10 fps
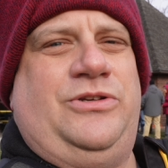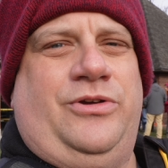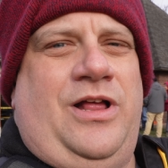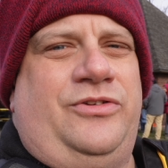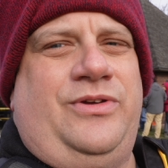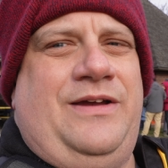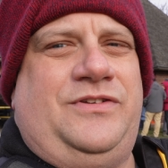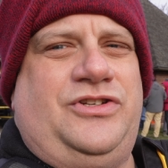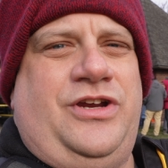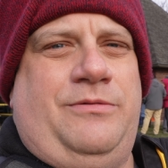you'll also have
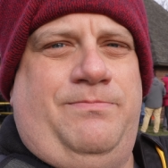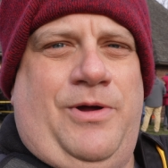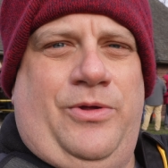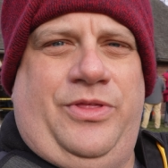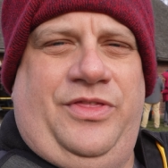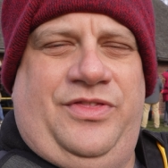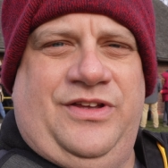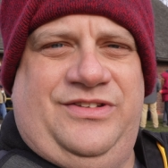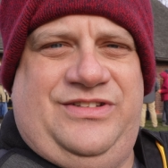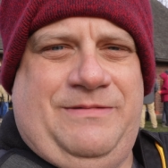to share both
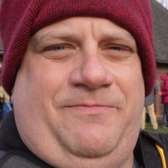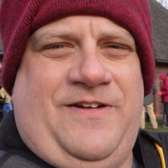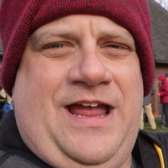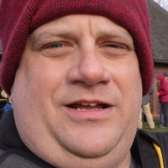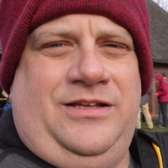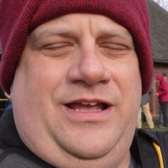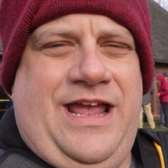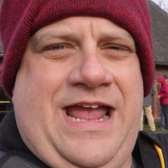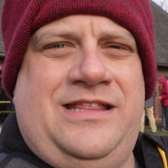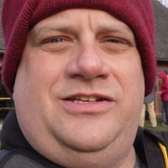the zip file
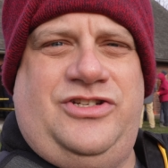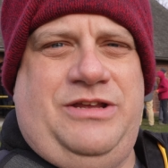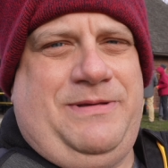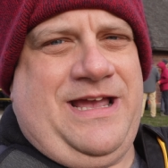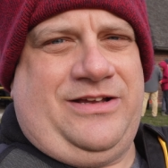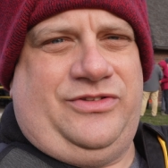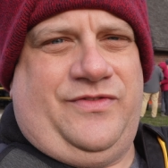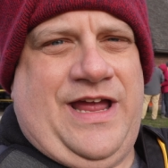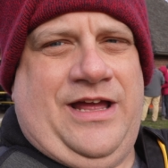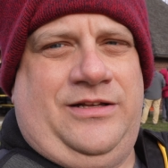and the GPX
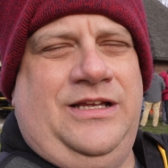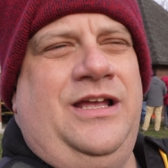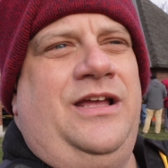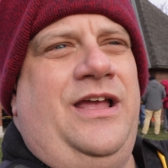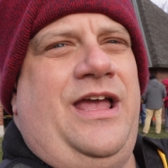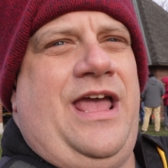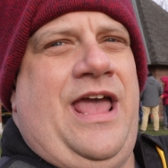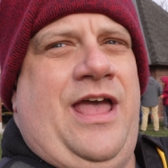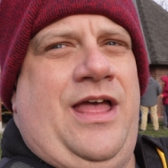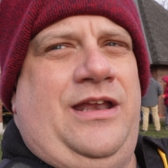file.
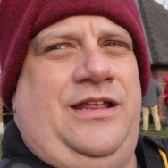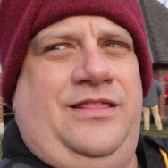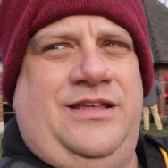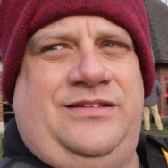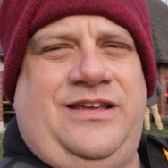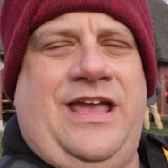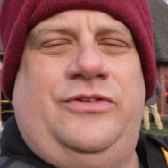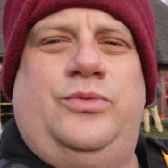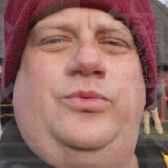And in this case,